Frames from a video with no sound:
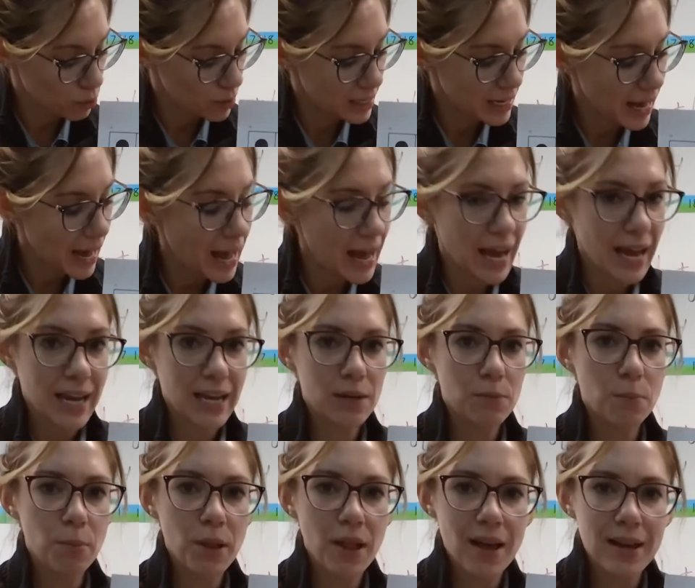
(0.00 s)

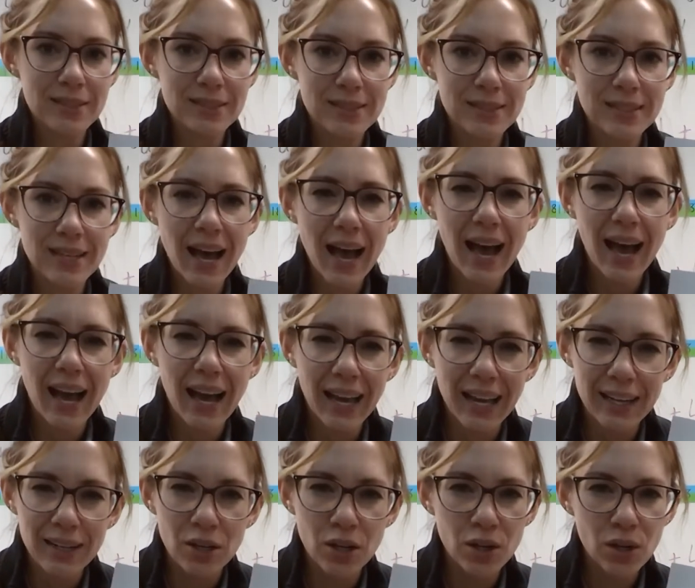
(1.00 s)
nine plus
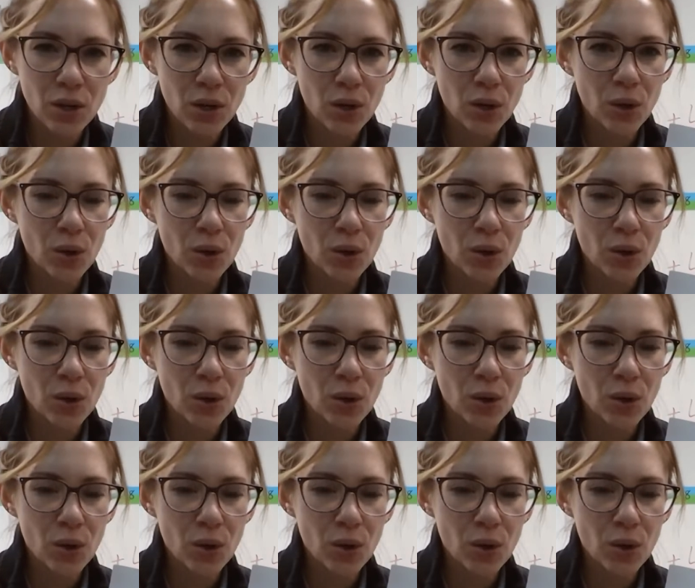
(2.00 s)
nine